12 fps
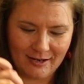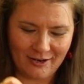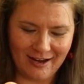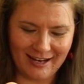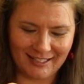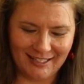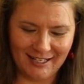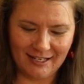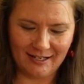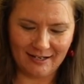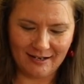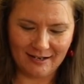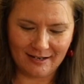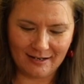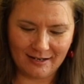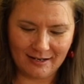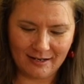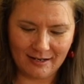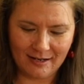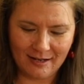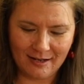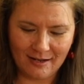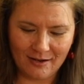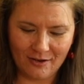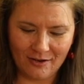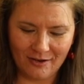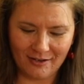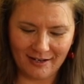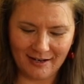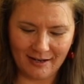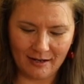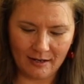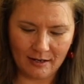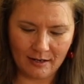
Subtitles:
Cracked in. Oh yeah.